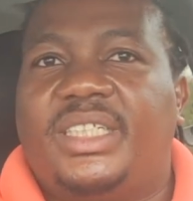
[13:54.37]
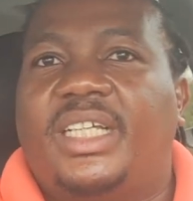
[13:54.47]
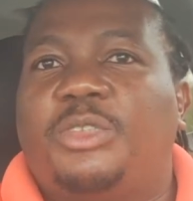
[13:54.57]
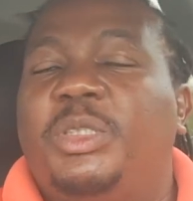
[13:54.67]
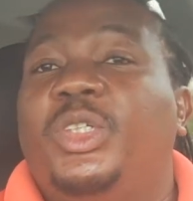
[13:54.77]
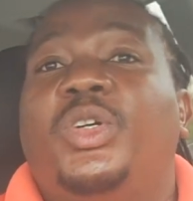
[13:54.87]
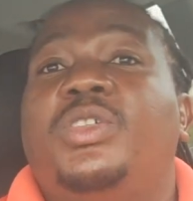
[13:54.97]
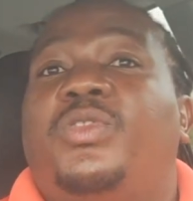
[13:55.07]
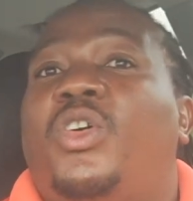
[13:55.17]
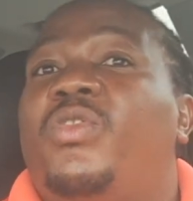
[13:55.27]
It has been
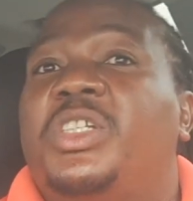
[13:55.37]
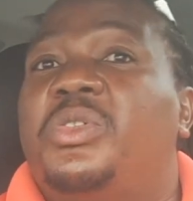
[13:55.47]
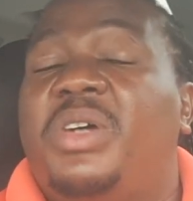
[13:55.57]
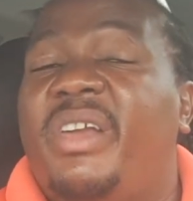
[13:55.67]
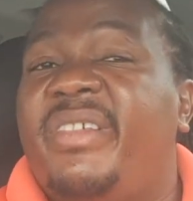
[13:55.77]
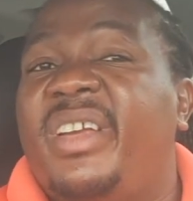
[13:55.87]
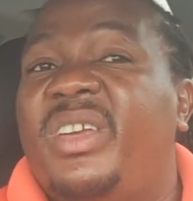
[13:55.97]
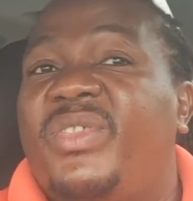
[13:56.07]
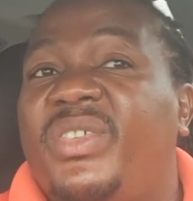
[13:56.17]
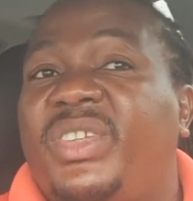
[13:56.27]
known for over
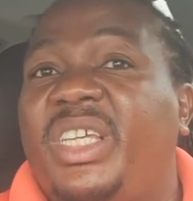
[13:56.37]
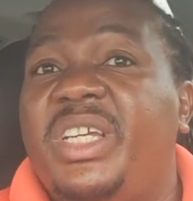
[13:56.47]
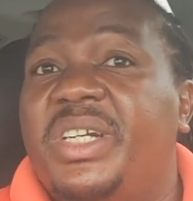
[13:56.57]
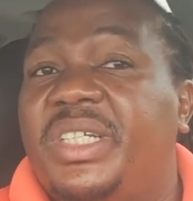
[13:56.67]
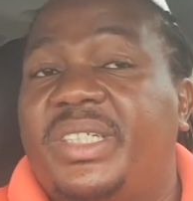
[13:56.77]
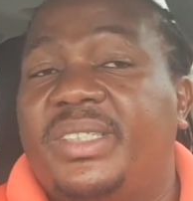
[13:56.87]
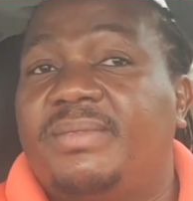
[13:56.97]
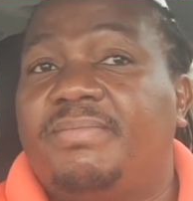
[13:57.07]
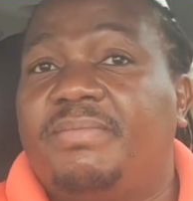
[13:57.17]
250 years.